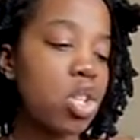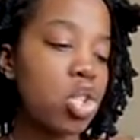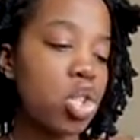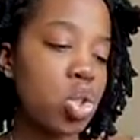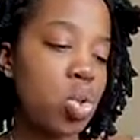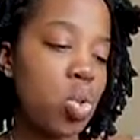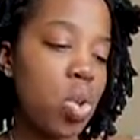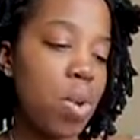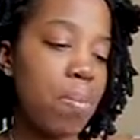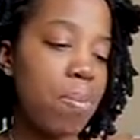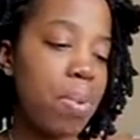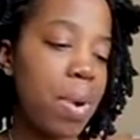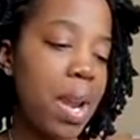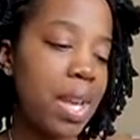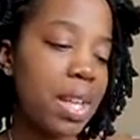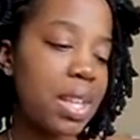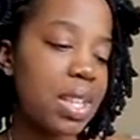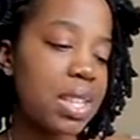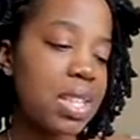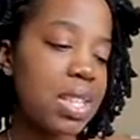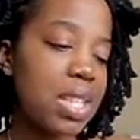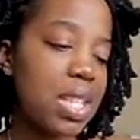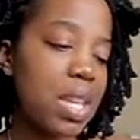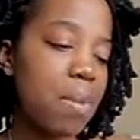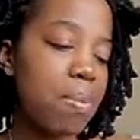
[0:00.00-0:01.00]
During
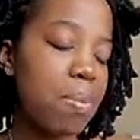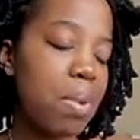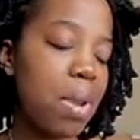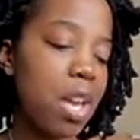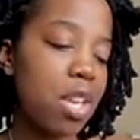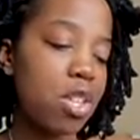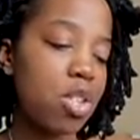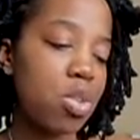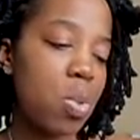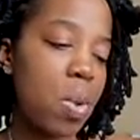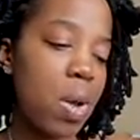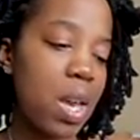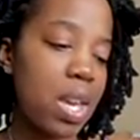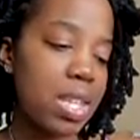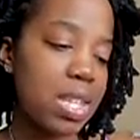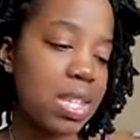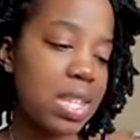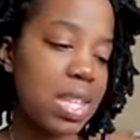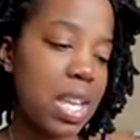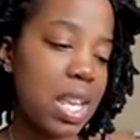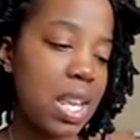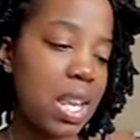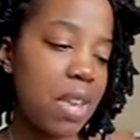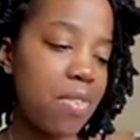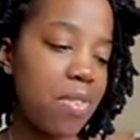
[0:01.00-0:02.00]
pregnancy, apply twice
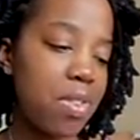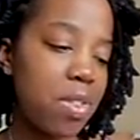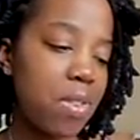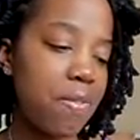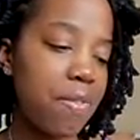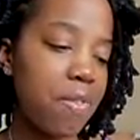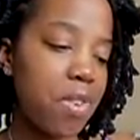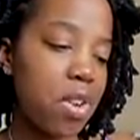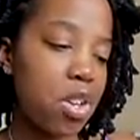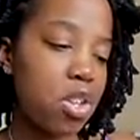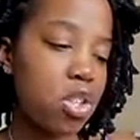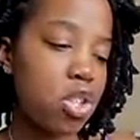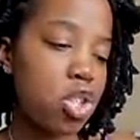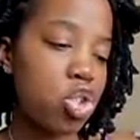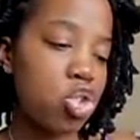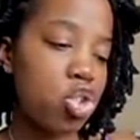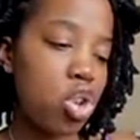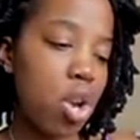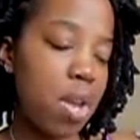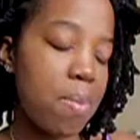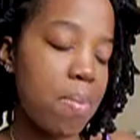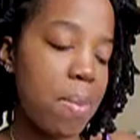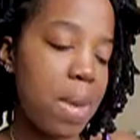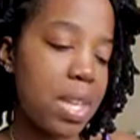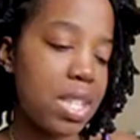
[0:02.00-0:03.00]
daily for the first
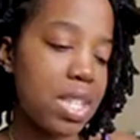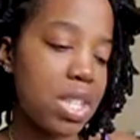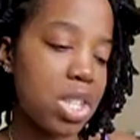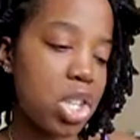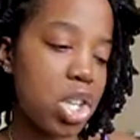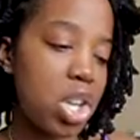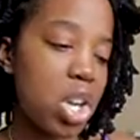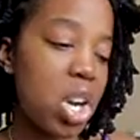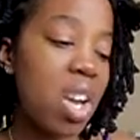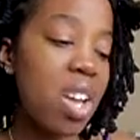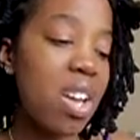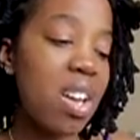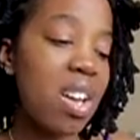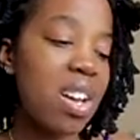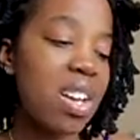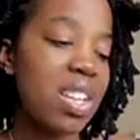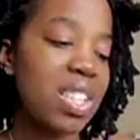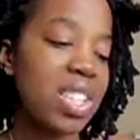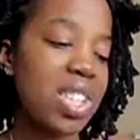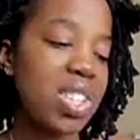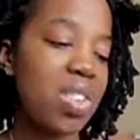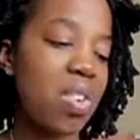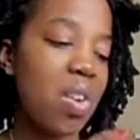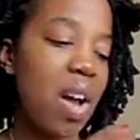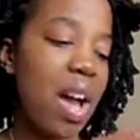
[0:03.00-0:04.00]
trimester
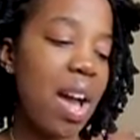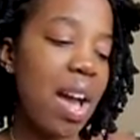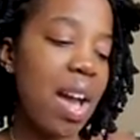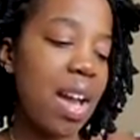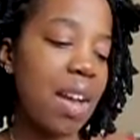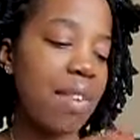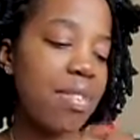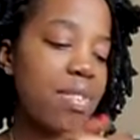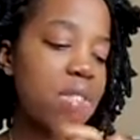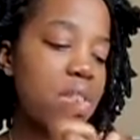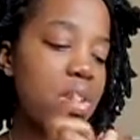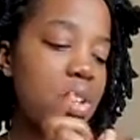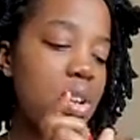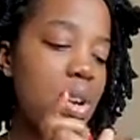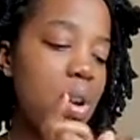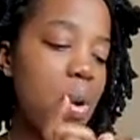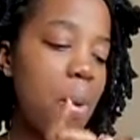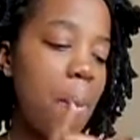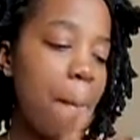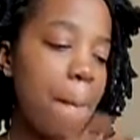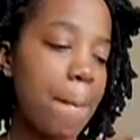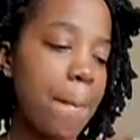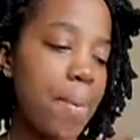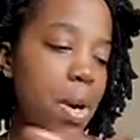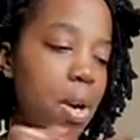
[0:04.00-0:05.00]
until after
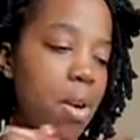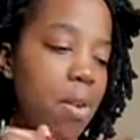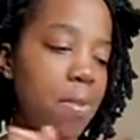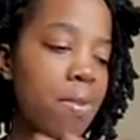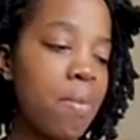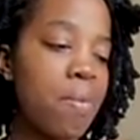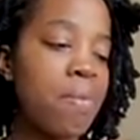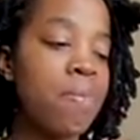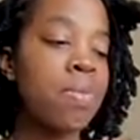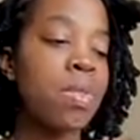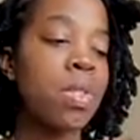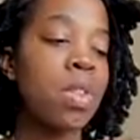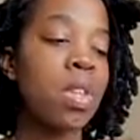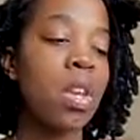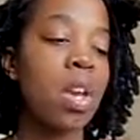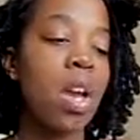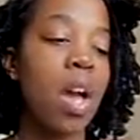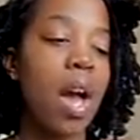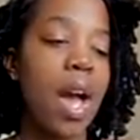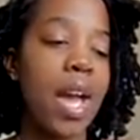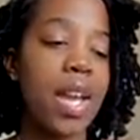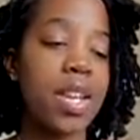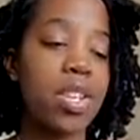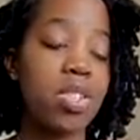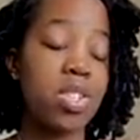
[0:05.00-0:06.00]
birth.
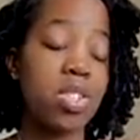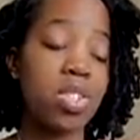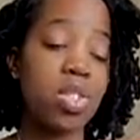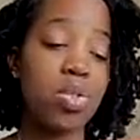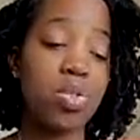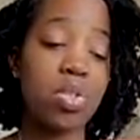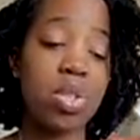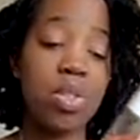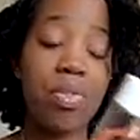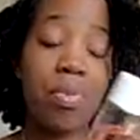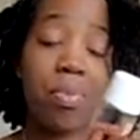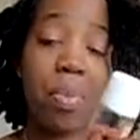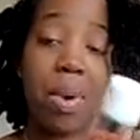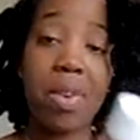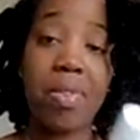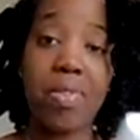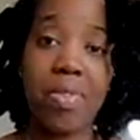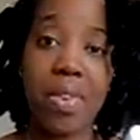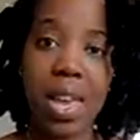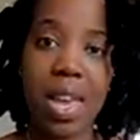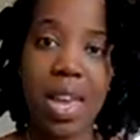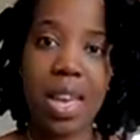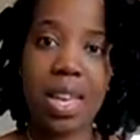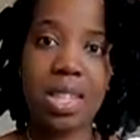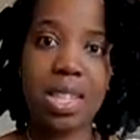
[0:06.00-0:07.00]
I just use it for my
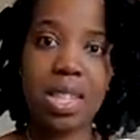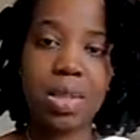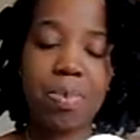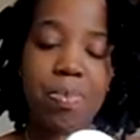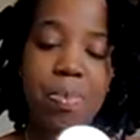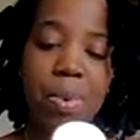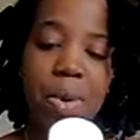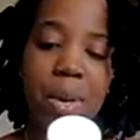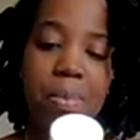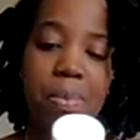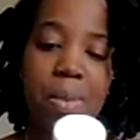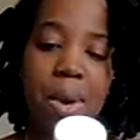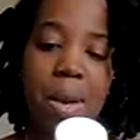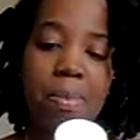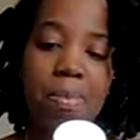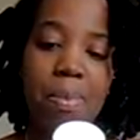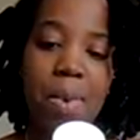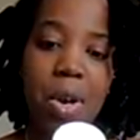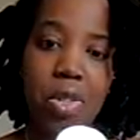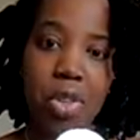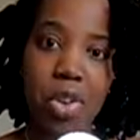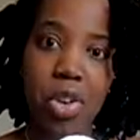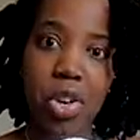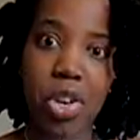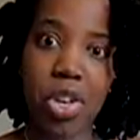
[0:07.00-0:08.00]
face, but my
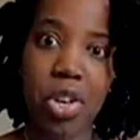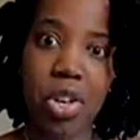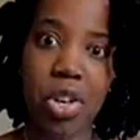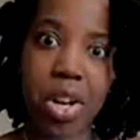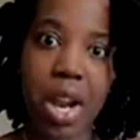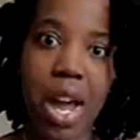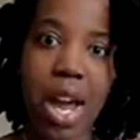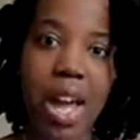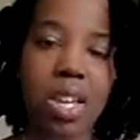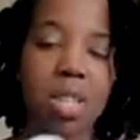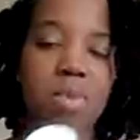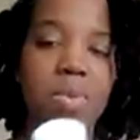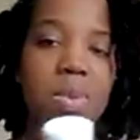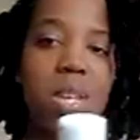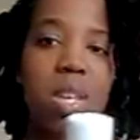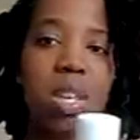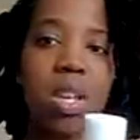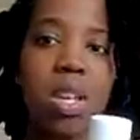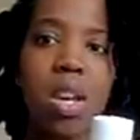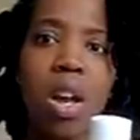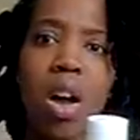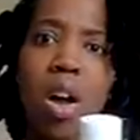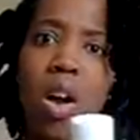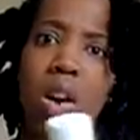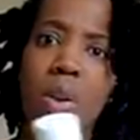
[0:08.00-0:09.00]
mother asked
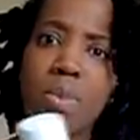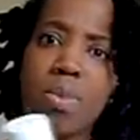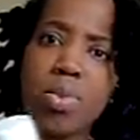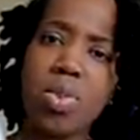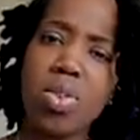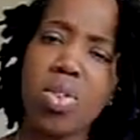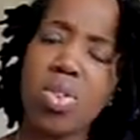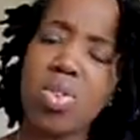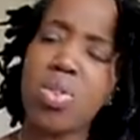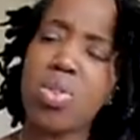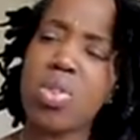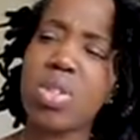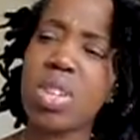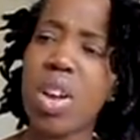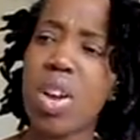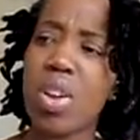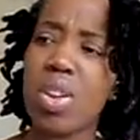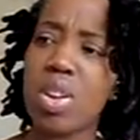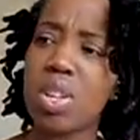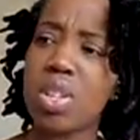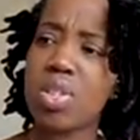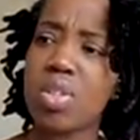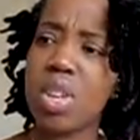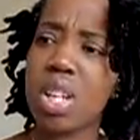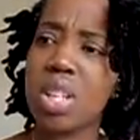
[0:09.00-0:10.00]
me, how come you don't use that on
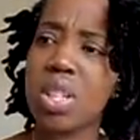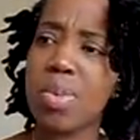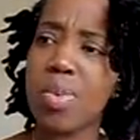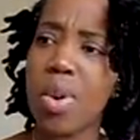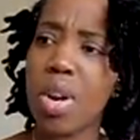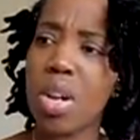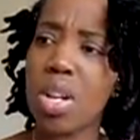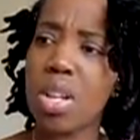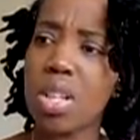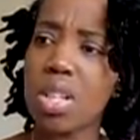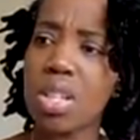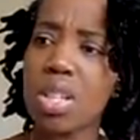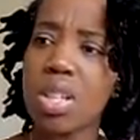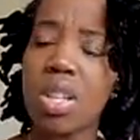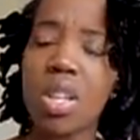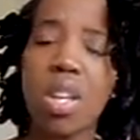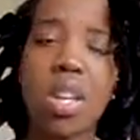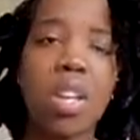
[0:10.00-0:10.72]
your stretch marks?